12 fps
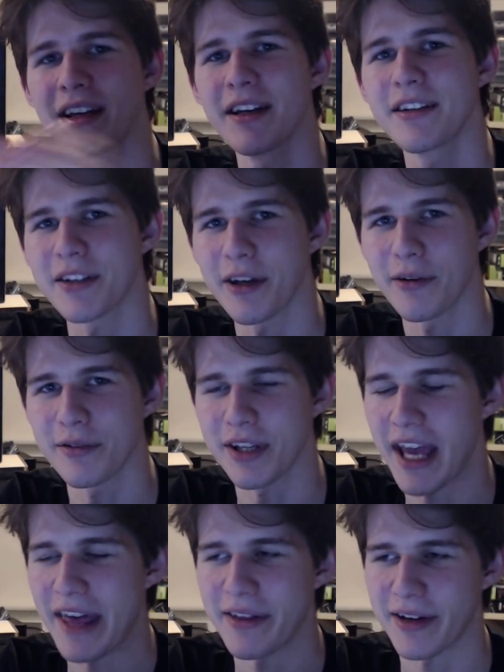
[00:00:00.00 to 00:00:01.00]
go
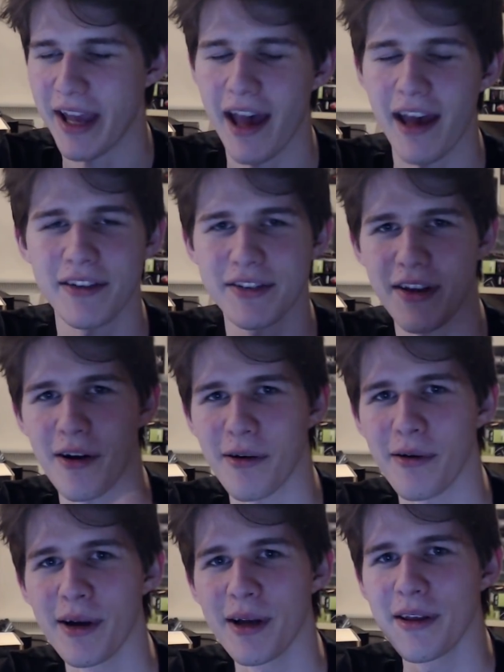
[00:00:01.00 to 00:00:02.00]
together yet.
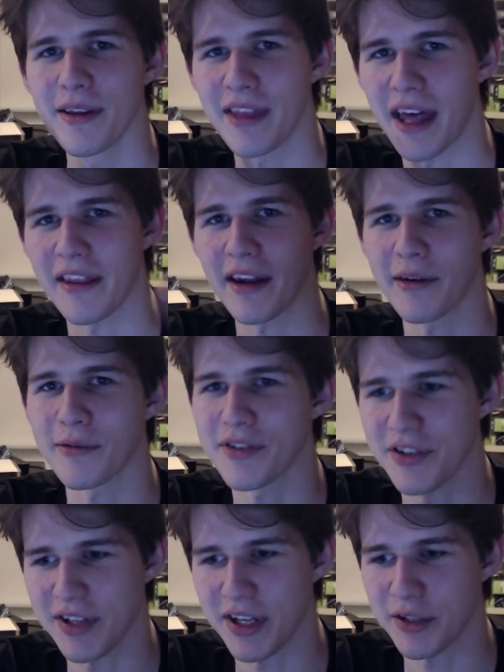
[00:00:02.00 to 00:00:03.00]
So then it
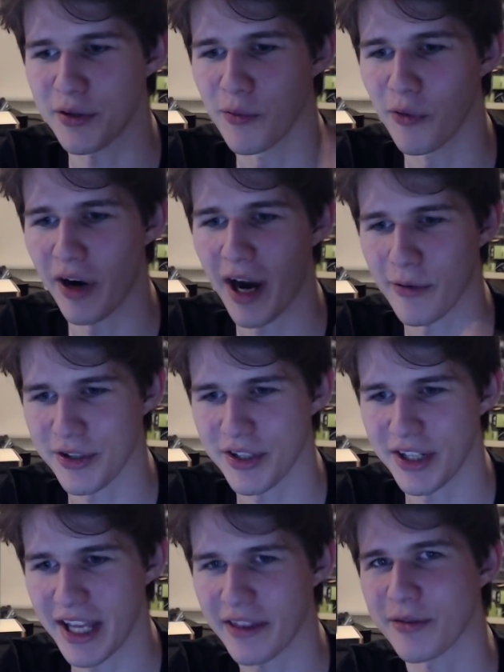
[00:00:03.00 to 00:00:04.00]
was just like 2 more hours
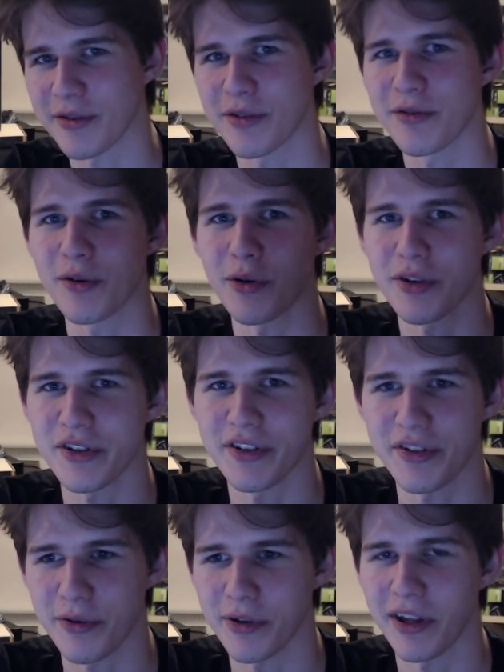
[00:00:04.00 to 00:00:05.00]
to get those two scores
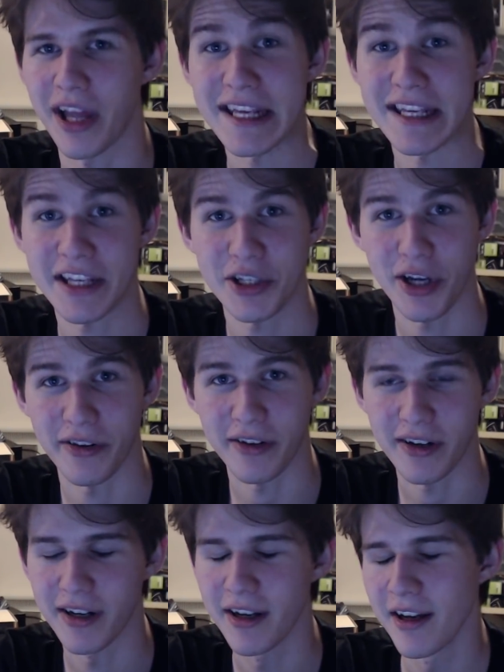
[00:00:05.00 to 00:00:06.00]
to sort of like each
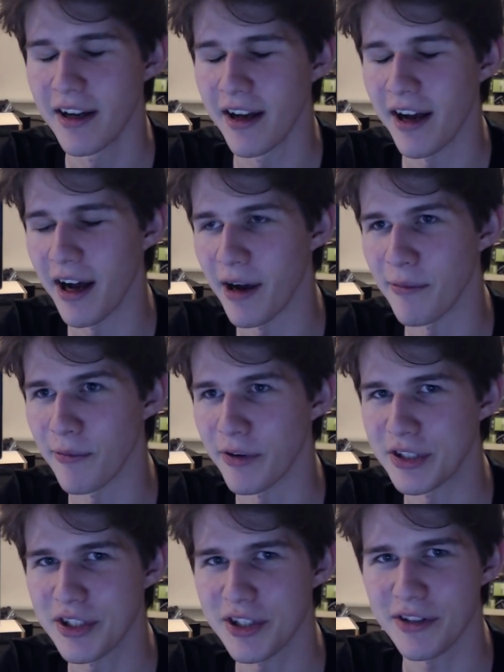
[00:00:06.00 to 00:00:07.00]
other.
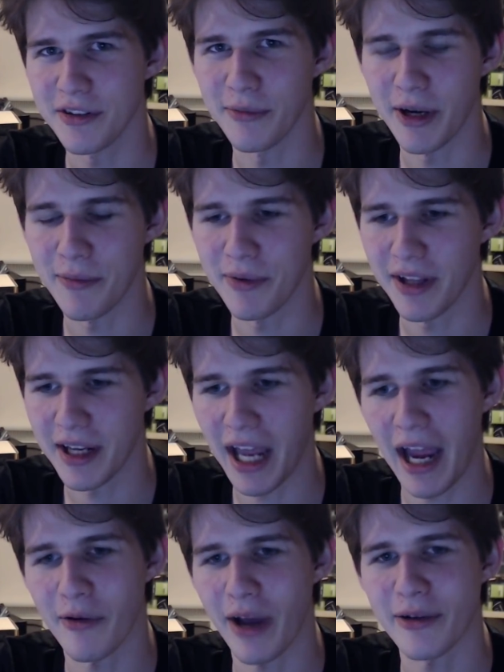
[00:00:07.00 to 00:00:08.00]
Which you might be like,
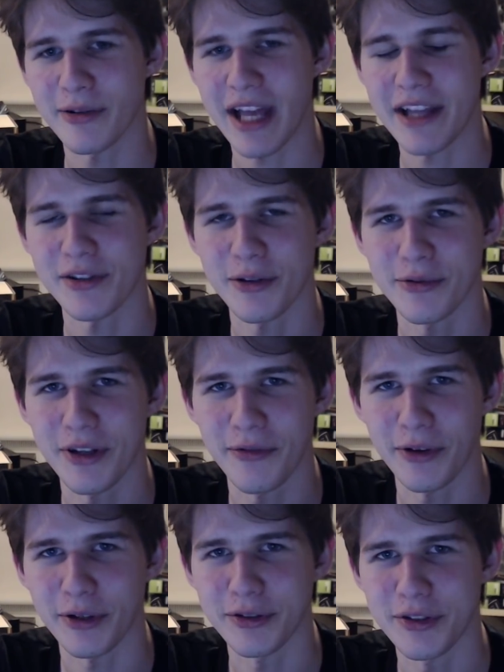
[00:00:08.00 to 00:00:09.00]
how's that so
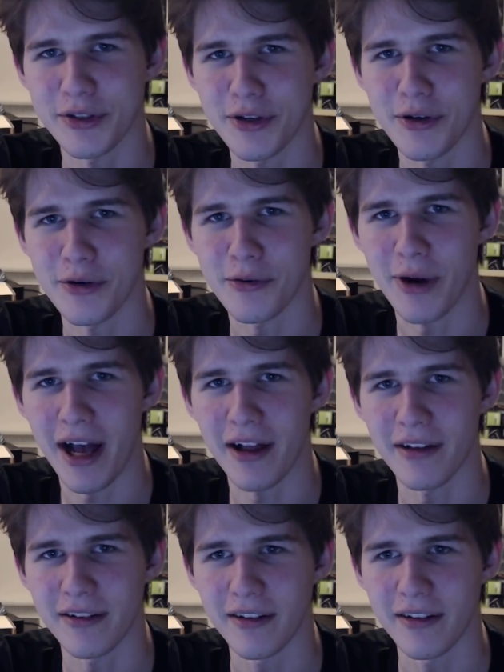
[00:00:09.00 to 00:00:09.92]
difficult to do? Well,